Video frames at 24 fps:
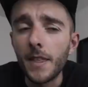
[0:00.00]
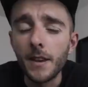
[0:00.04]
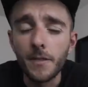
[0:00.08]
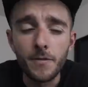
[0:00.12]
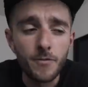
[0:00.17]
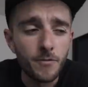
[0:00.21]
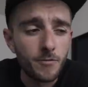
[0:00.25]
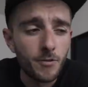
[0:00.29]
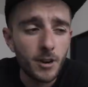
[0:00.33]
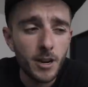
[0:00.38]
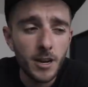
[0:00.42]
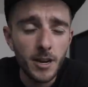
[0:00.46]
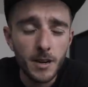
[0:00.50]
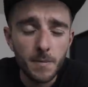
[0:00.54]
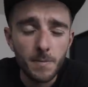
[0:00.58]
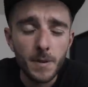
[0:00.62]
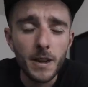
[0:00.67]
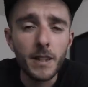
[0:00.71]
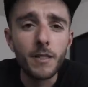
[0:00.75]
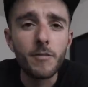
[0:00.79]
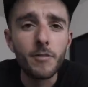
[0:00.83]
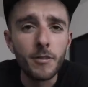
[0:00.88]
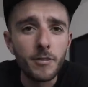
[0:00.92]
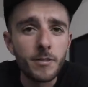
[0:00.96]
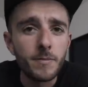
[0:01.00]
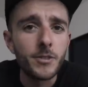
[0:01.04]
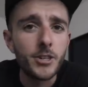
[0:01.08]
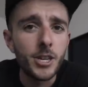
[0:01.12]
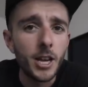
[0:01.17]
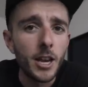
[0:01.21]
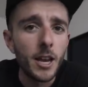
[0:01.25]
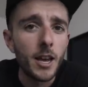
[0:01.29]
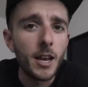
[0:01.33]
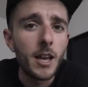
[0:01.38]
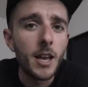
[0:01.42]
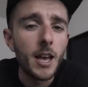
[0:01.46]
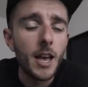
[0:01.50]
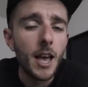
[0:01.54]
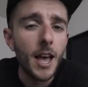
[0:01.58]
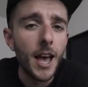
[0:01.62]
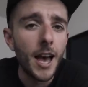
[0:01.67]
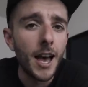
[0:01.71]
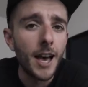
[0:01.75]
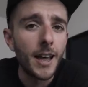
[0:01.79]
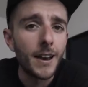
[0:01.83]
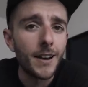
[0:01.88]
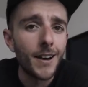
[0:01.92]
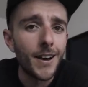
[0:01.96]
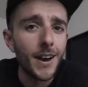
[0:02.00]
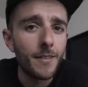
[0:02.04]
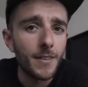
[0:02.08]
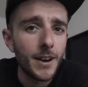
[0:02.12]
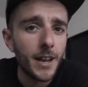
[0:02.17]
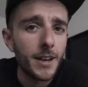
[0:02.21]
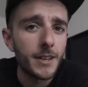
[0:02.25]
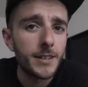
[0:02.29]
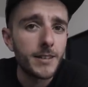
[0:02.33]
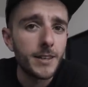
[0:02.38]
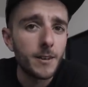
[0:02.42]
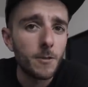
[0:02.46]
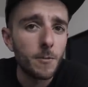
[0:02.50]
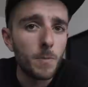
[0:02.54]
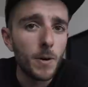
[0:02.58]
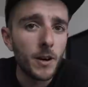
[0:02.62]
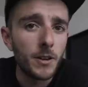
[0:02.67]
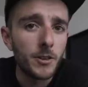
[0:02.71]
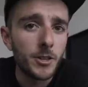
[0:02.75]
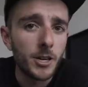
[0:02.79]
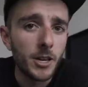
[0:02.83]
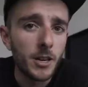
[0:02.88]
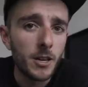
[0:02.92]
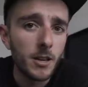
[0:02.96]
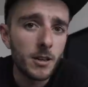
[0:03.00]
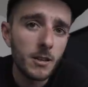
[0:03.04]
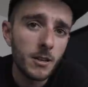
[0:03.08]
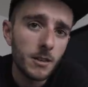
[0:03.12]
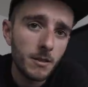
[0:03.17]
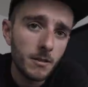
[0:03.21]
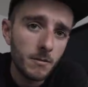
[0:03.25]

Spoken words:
They've really been through some shit, and I haven't had a single puncture.